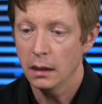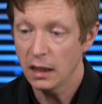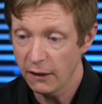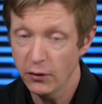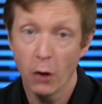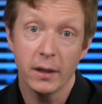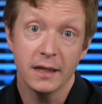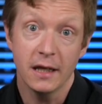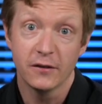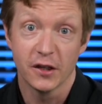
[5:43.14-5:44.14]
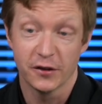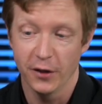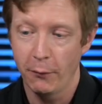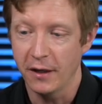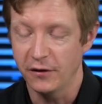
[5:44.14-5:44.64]
even though it is a
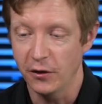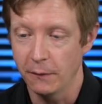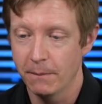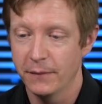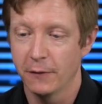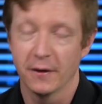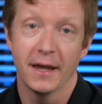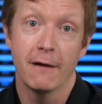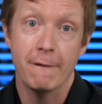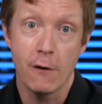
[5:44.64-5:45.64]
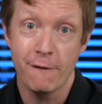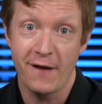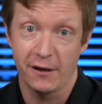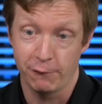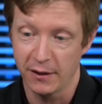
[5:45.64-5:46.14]
slow etude, there's a lot of very
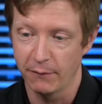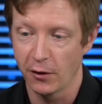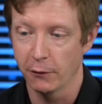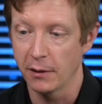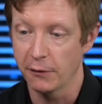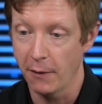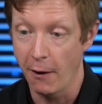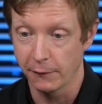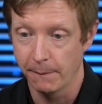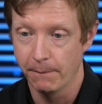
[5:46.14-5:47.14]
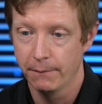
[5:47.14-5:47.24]
fast rhythms all the way throughout.